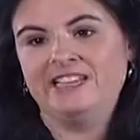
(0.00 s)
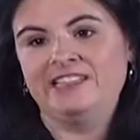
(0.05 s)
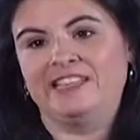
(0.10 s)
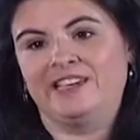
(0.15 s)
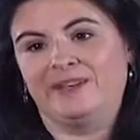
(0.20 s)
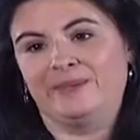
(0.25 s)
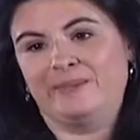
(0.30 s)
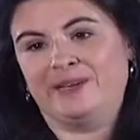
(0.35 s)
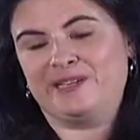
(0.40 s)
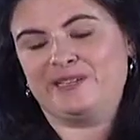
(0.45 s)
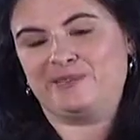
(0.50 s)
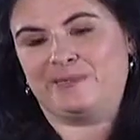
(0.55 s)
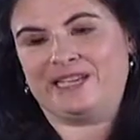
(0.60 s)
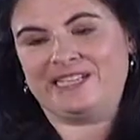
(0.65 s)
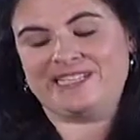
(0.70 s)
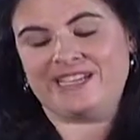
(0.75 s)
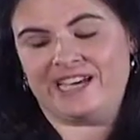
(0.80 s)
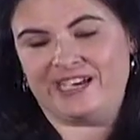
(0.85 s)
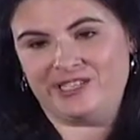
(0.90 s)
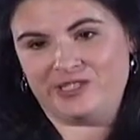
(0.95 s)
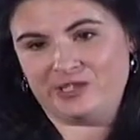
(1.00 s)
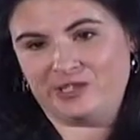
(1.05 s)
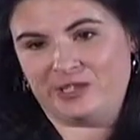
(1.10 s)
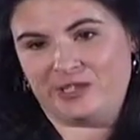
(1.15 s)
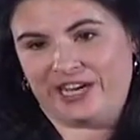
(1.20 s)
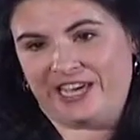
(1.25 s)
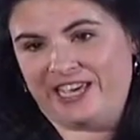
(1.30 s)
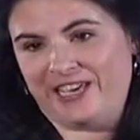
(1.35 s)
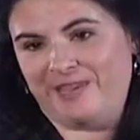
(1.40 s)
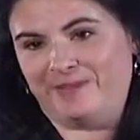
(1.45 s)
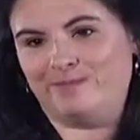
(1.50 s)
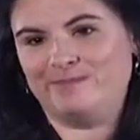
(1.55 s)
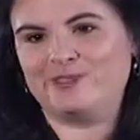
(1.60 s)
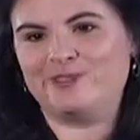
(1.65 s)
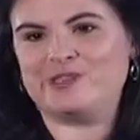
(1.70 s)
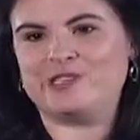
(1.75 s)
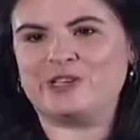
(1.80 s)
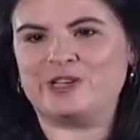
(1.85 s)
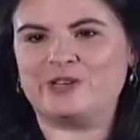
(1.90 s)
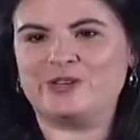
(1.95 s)
They can make space ice cream.
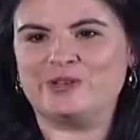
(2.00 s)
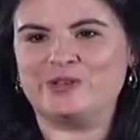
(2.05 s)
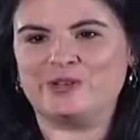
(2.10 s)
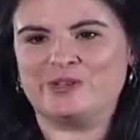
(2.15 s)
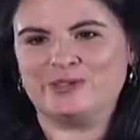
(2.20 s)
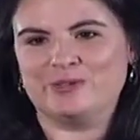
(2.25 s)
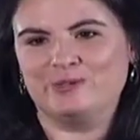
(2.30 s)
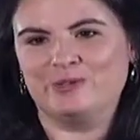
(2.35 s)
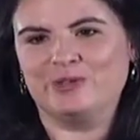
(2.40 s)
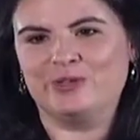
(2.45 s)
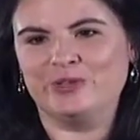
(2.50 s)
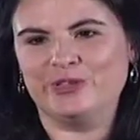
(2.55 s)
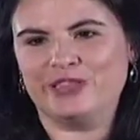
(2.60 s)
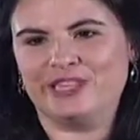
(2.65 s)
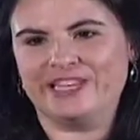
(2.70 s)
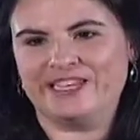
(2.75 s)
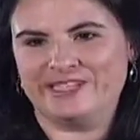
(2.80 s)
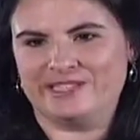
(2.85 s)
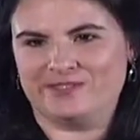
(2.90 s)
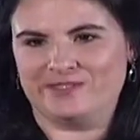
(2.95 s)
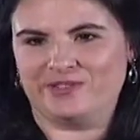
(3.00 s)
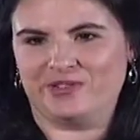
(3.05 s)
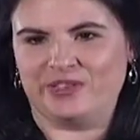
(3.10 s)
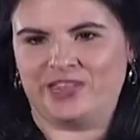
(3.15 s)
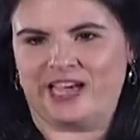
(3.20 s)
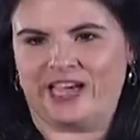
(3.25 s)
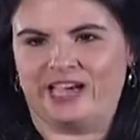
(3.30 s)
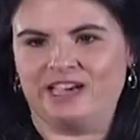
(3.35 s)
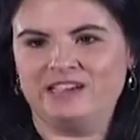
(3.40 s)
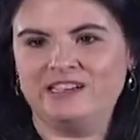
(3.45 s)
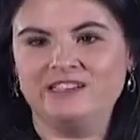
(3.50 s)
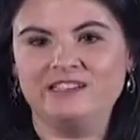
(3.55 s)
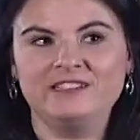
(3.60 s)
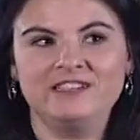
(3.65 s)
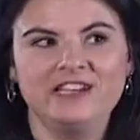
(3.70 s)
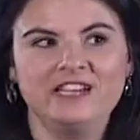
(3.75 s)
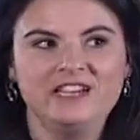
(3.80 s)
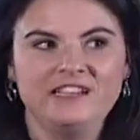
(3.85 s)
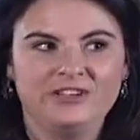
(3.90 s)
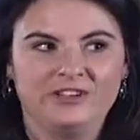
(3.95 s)
So some cool things for that. And
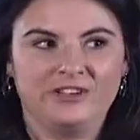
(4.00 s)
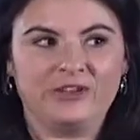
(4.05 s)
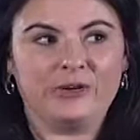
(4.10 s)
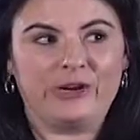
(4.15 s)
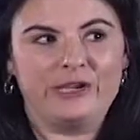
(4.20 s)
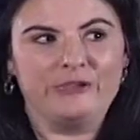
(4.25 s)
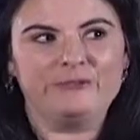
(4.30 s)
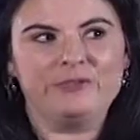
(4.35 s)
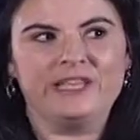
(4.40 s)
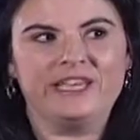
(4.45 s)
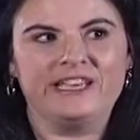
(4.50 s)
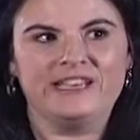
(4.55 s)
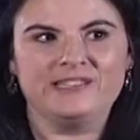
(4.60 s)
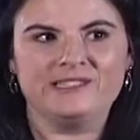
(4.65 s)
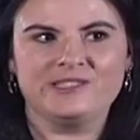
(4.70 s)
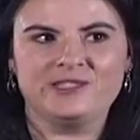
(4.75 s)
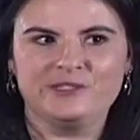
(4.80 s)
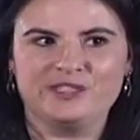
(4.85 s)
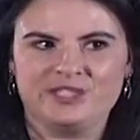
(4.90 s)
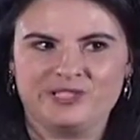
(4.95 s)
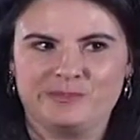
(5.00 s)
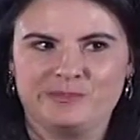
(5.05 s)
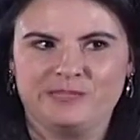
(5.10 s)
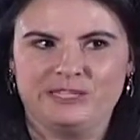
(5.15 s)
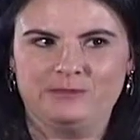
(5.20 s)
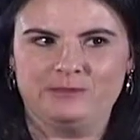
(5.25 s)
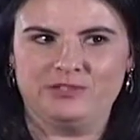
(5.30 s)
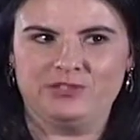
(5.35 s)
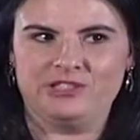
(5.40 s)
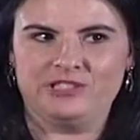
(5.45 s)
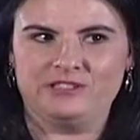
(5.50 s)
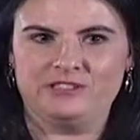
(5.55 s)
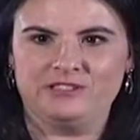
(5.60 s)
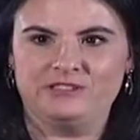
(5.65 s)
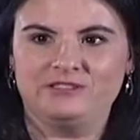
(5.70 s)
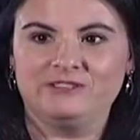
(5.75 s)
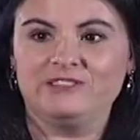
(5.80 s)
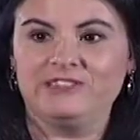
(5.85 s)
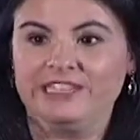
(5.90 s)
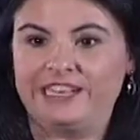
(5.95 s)
a great place to just be able
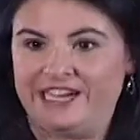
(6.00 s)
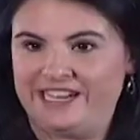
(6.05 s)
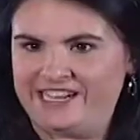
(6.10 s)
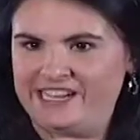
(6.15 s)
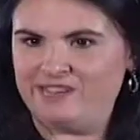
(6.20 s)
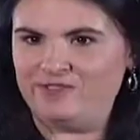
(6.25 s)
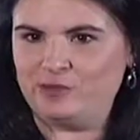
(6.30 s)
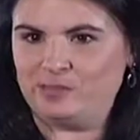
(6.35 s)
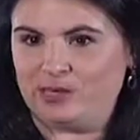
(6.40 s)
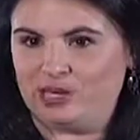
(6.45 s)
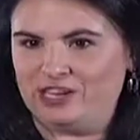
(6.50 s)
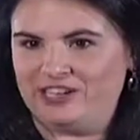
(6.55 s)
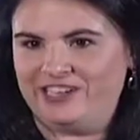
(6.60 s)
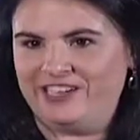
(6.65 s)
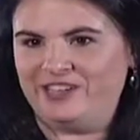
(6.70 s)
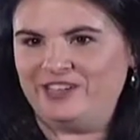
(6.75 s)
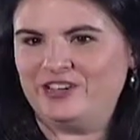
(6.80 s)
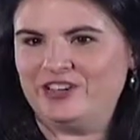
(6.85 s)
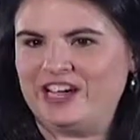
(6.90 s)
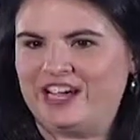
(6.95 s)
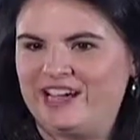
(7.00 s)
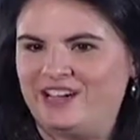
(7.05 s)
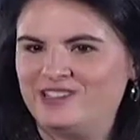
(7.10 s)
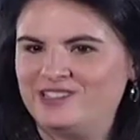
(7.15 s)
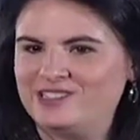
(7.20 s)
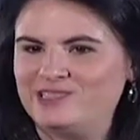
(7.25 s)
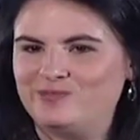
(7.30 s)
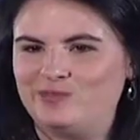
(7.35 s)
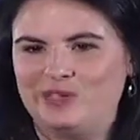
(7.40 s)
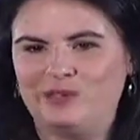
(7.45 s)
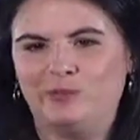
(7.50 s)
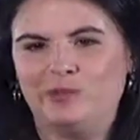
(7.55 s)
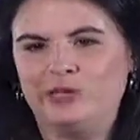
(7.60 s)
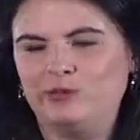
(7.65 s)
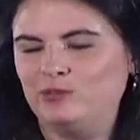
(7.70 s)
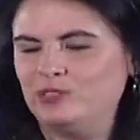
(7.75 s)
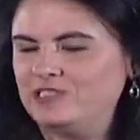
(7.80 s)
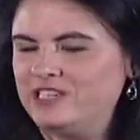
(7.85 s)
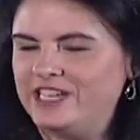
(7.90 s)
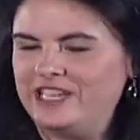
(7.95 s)
to not have the party at your house. We
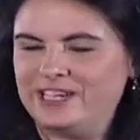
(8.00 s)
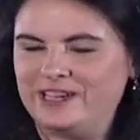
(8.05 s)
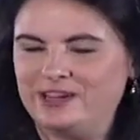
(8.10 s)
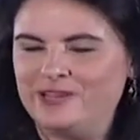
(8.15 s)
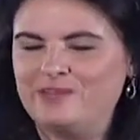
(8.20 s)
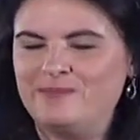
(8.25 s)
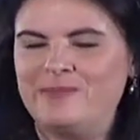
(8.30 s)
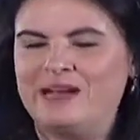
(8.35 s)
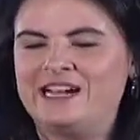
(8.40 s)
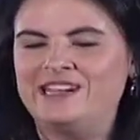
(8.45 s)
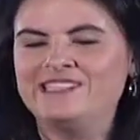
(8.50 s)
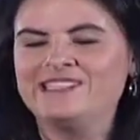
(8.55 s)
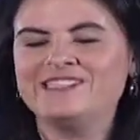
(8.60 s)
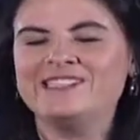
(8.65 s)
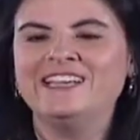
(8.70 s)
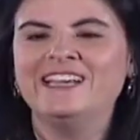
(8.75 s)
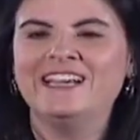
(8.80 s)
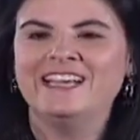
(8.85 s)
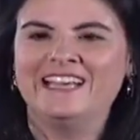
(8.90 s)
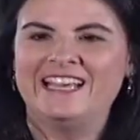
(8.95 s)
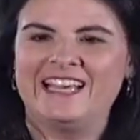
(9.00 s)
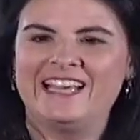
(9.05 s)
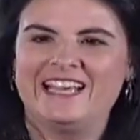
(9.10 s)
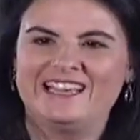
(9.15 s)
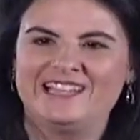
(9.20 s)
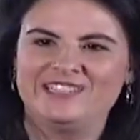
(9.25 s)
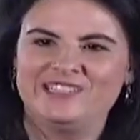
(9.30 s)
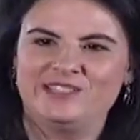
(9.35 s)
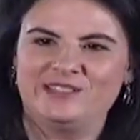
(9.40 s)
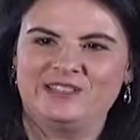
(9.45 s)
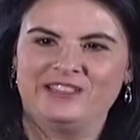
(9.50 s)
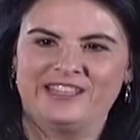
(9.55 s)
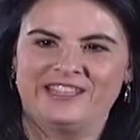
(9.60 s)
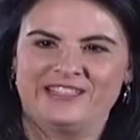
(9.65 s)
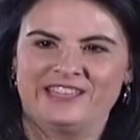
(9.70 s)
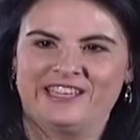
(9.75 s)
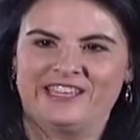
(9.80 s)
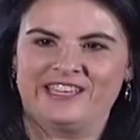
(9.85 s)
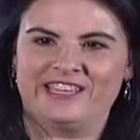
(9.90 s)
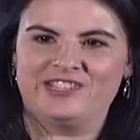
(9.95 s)
will take care of the mess, and to let
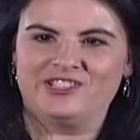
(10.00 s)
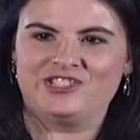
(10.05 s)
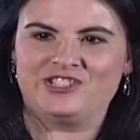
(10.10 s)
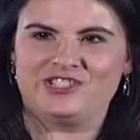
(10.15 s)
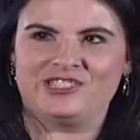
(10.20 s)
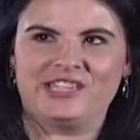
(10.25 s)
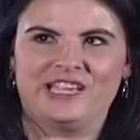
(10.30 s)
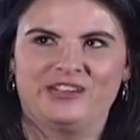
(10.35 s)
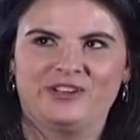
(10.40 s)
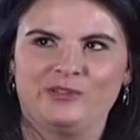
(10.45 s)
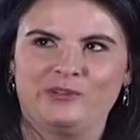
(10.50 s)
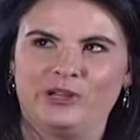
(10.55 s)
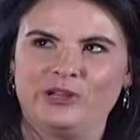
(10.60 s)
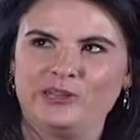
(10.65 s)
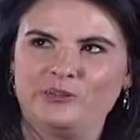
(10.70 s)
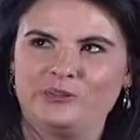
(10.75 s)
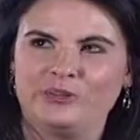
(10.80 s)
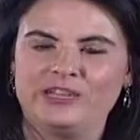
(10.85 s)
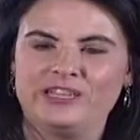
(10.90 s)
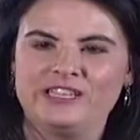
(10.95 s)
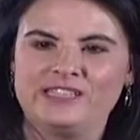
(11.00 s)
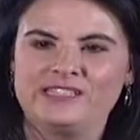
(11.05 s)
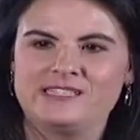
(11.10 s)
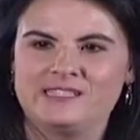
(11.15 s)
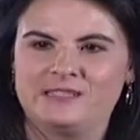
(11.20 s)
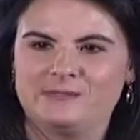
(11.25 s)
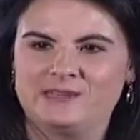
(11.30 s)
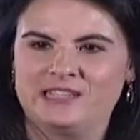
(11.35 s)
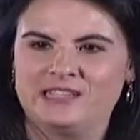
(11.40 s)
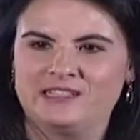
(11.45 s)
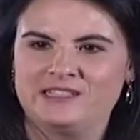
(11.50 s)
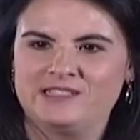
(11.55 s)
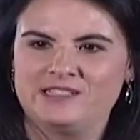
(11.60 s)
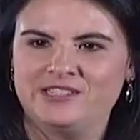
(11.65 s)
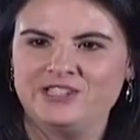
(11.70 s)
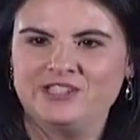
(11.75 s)
the kids just kind of run through the exhibits.